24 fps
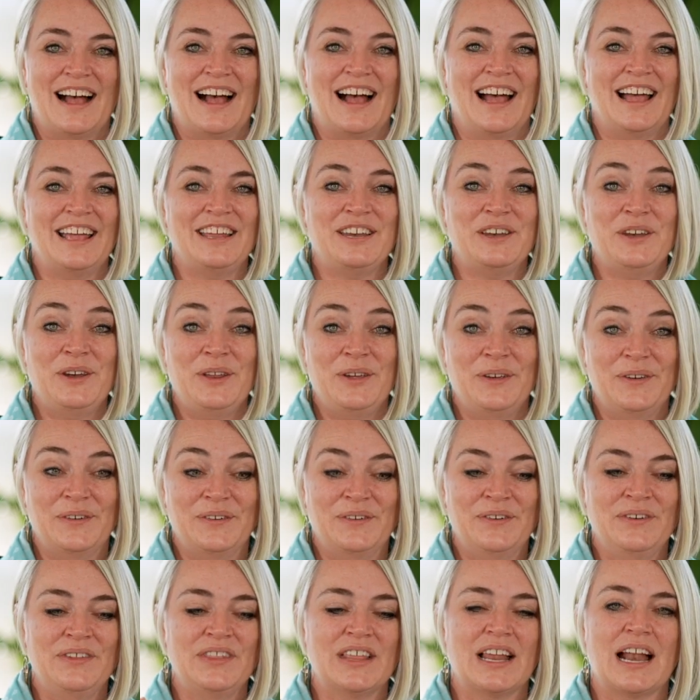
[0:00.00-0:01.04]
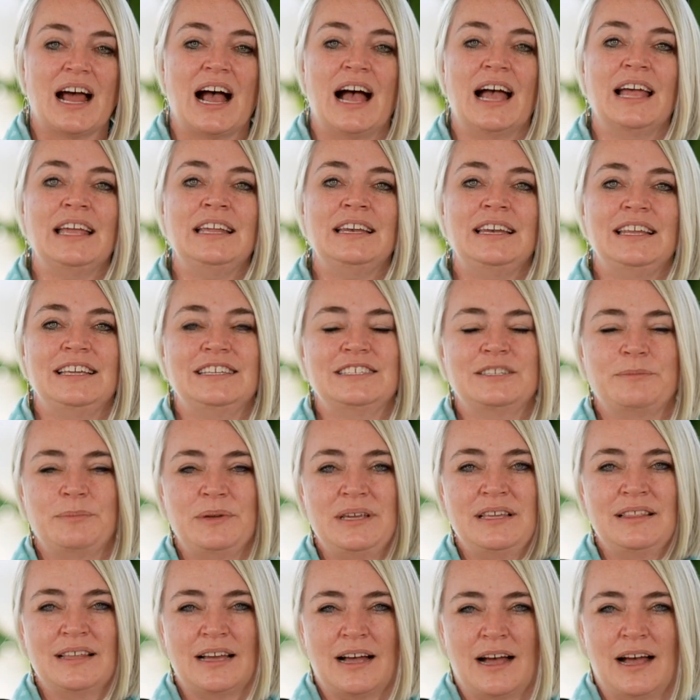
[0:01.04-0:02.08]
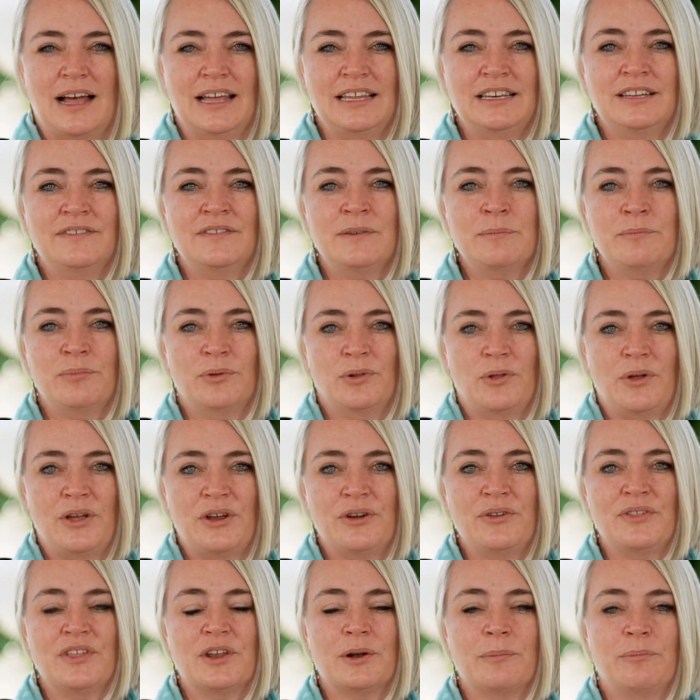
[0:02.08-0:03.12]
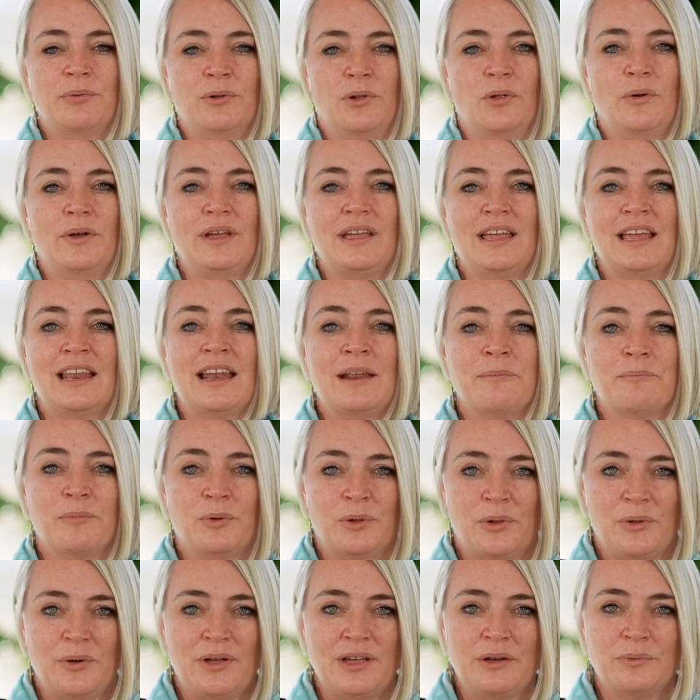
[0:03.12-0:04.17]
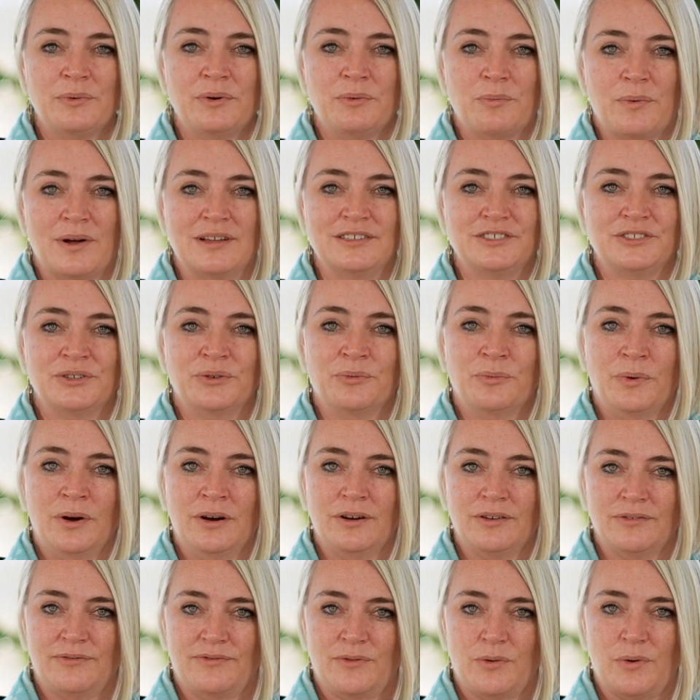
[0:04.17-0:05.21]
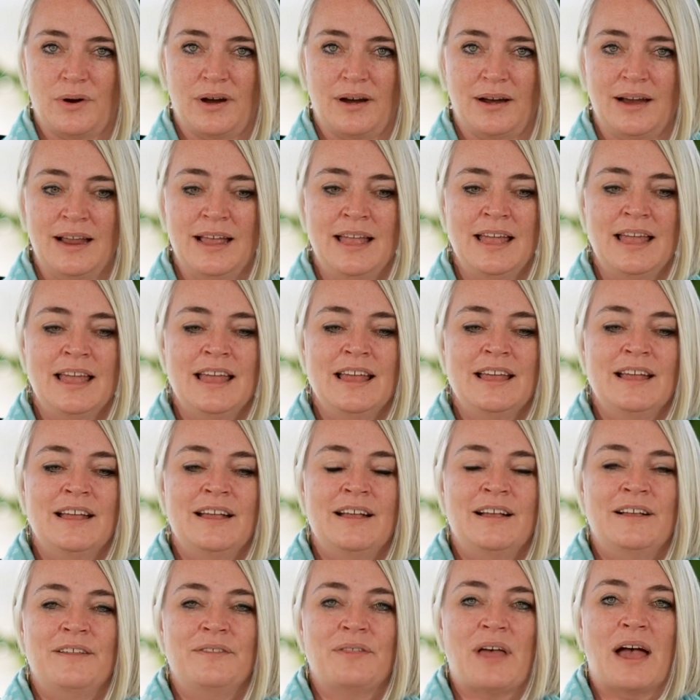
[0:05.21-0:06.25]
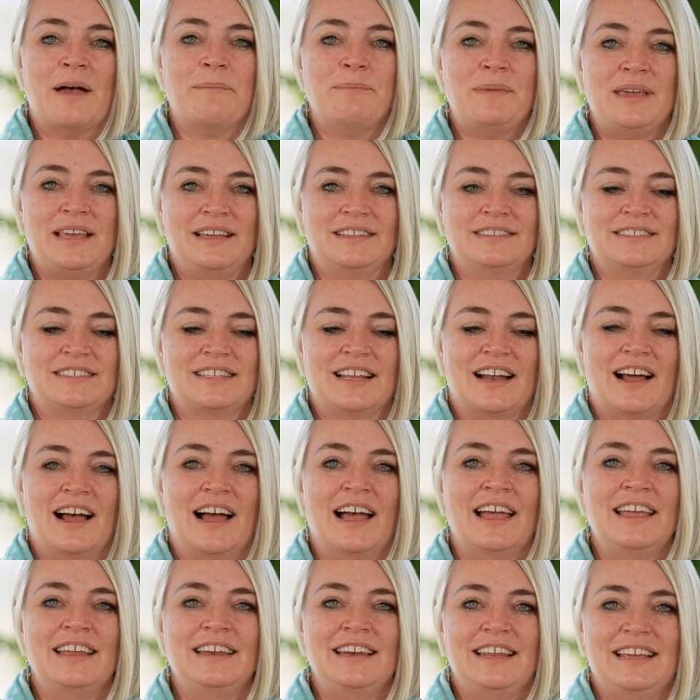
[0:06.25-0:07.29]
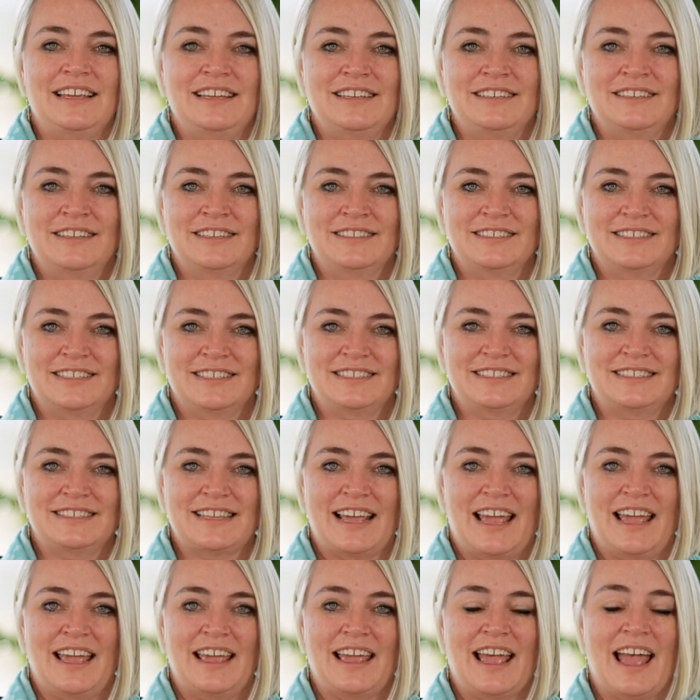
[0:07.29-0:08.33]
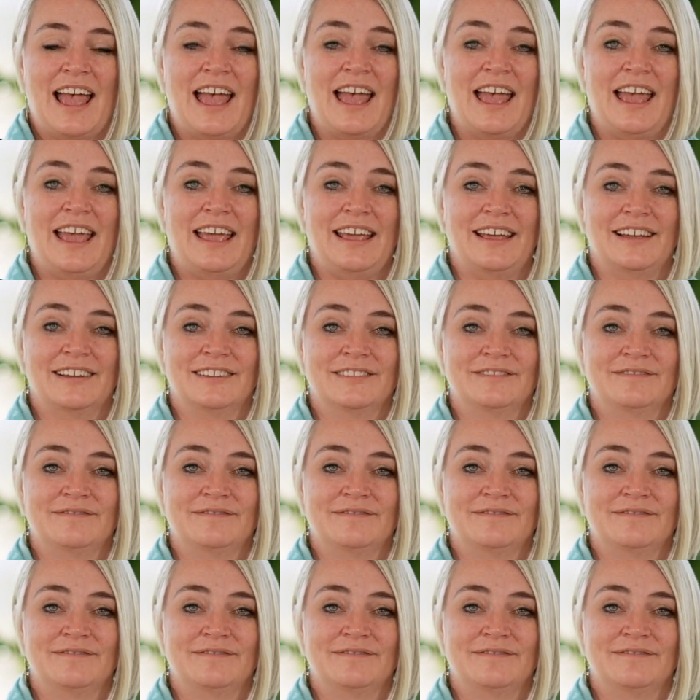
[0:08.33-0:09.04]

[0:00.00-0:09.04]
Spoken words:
I knew that I need to be the kind of employer that an employee would want to work for. That means that I need to say, hey,